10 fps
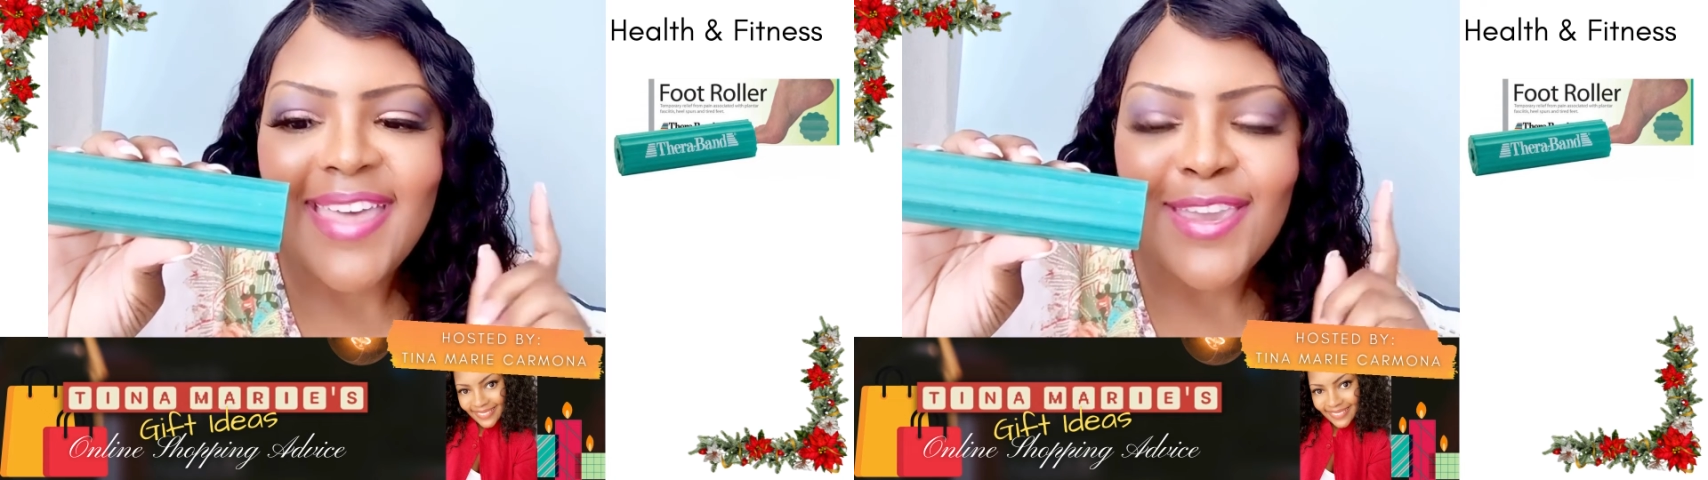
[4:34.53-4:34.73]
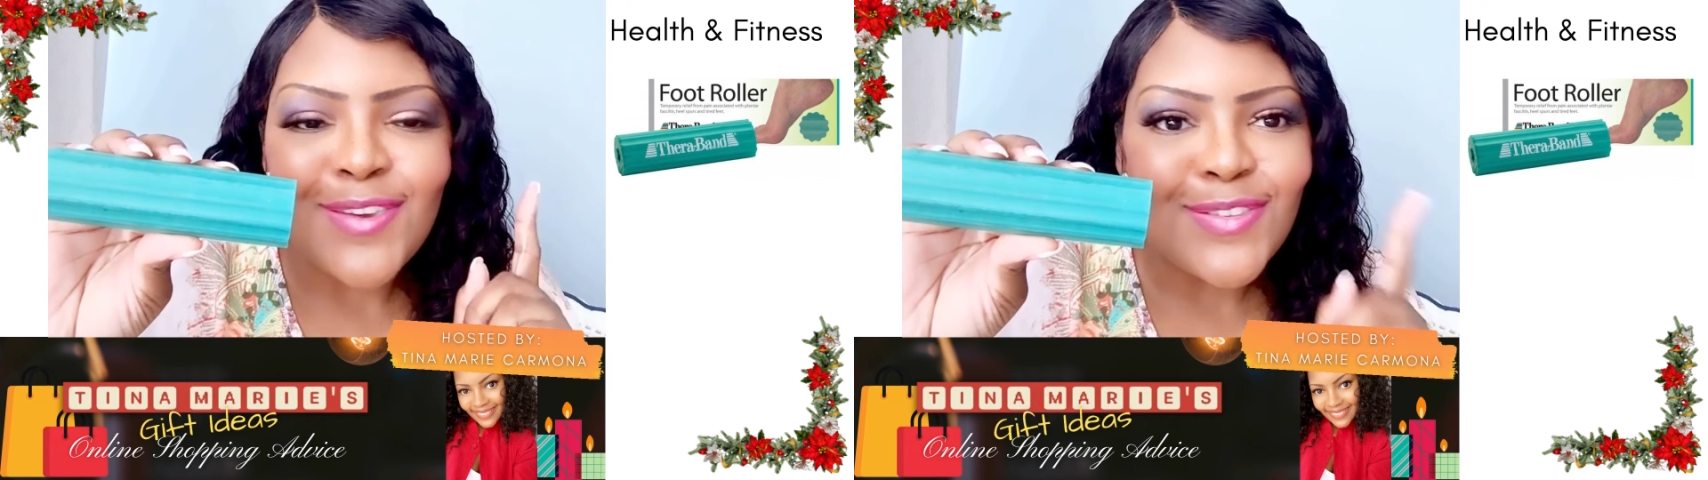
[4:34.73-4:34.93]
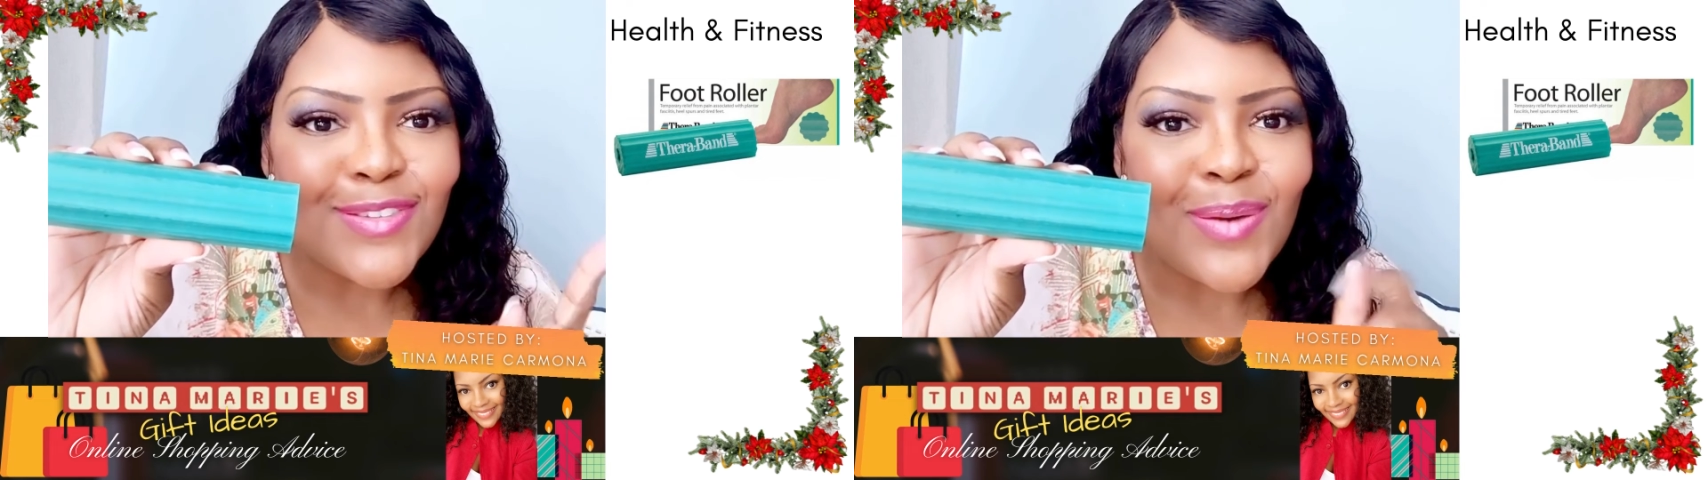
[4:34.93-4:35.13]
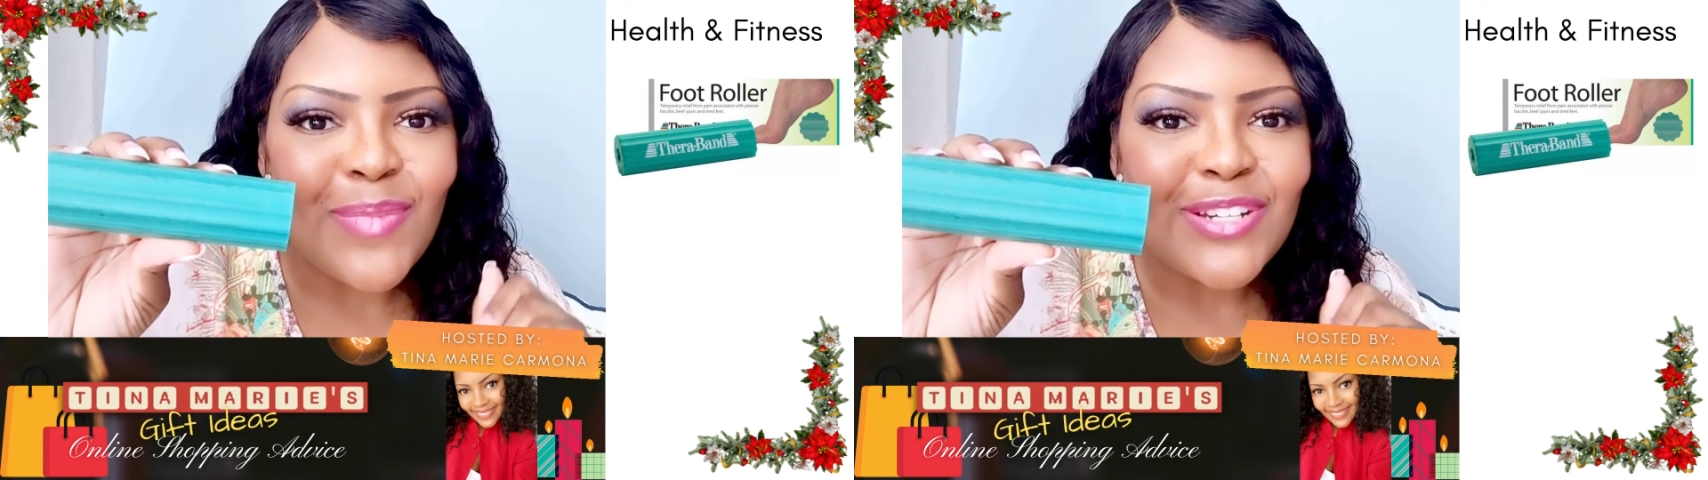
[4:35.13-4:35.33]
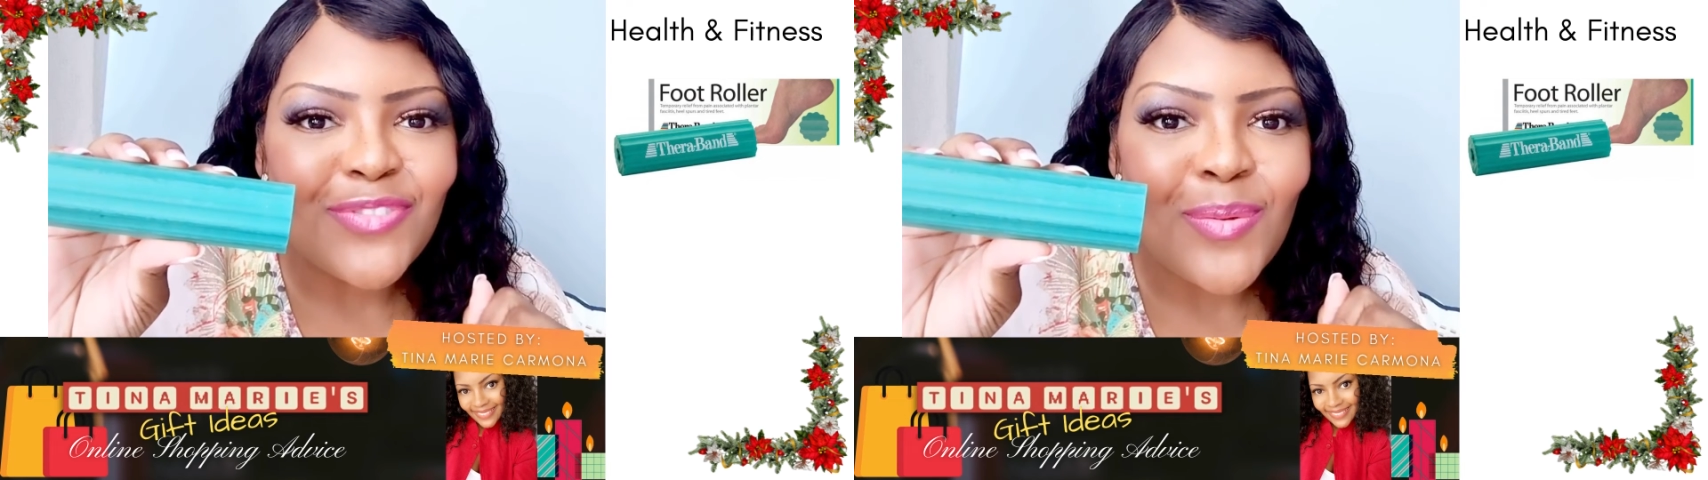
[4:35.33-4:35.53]
Thank you so
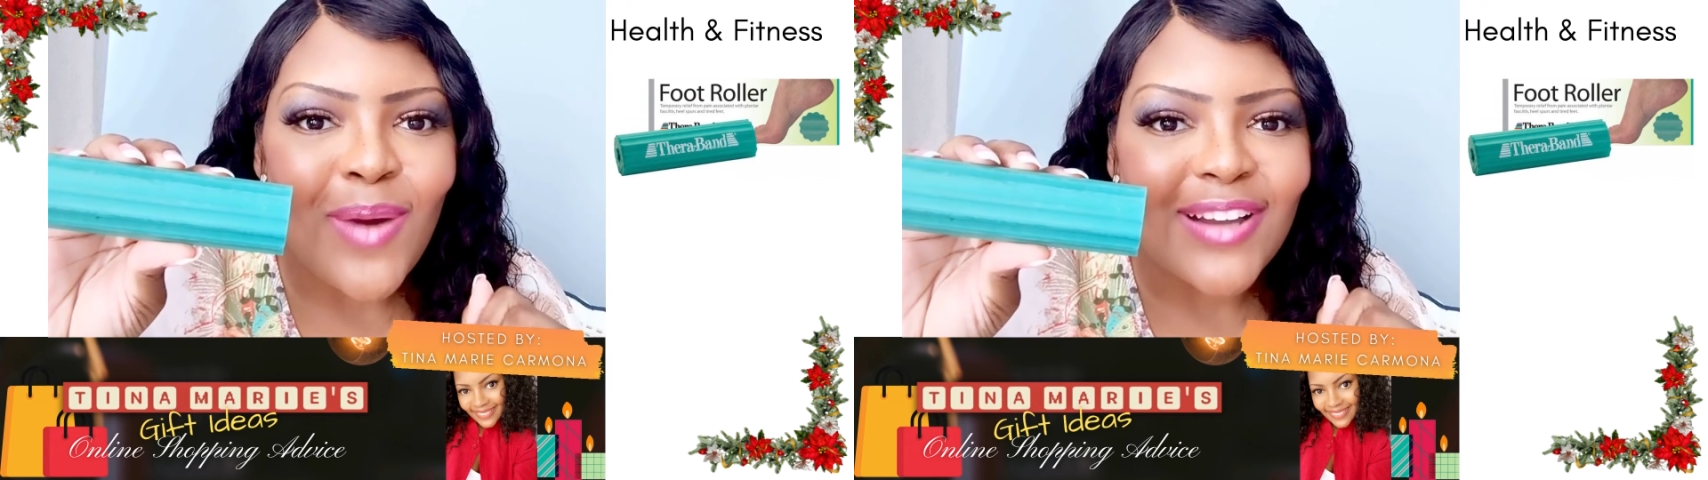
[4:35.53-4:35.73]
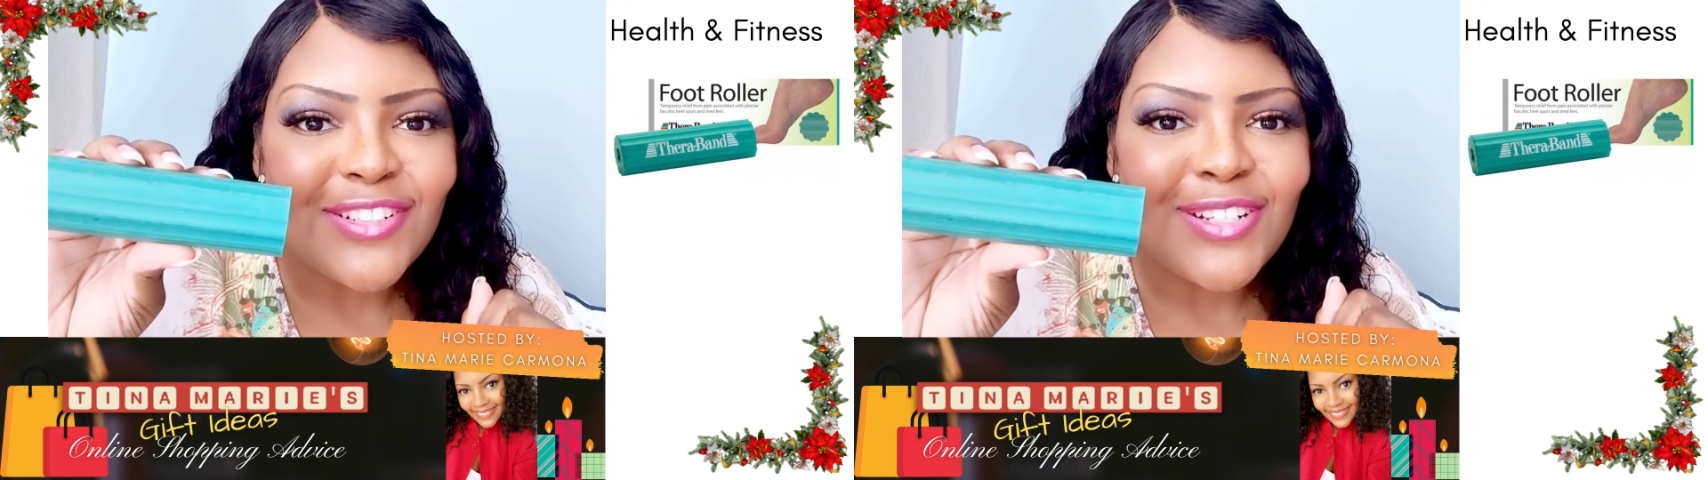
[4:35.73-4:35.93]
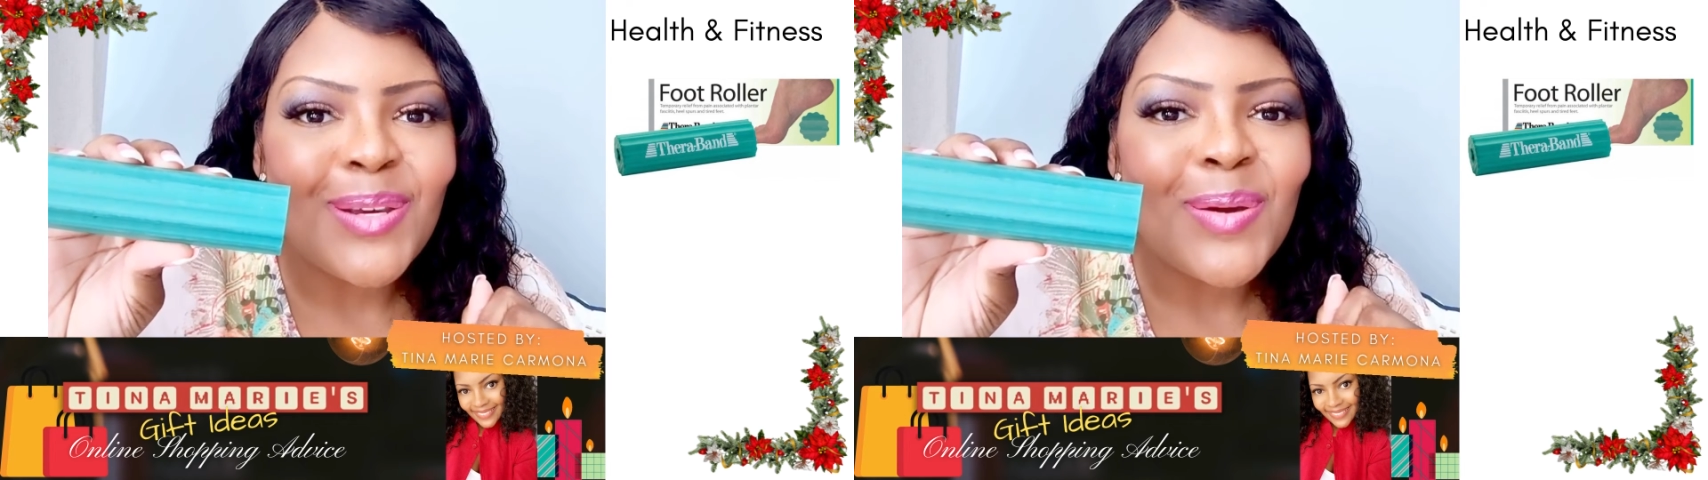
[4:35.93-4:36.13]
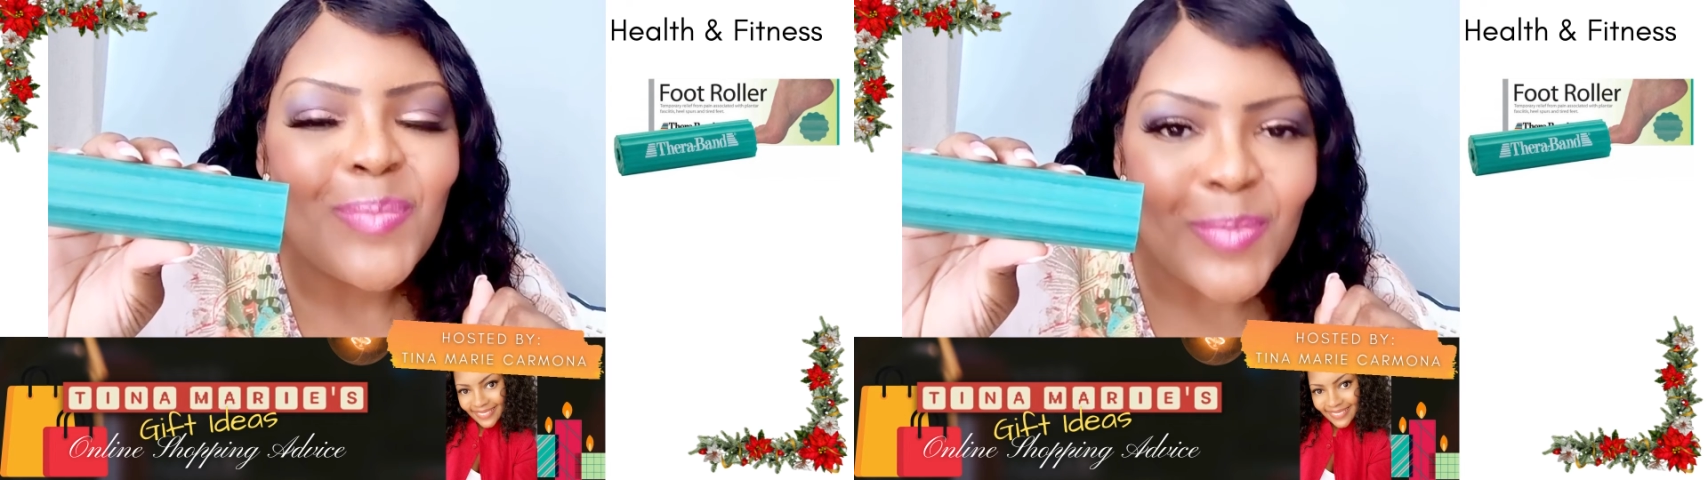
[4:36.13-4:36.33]
much for watching.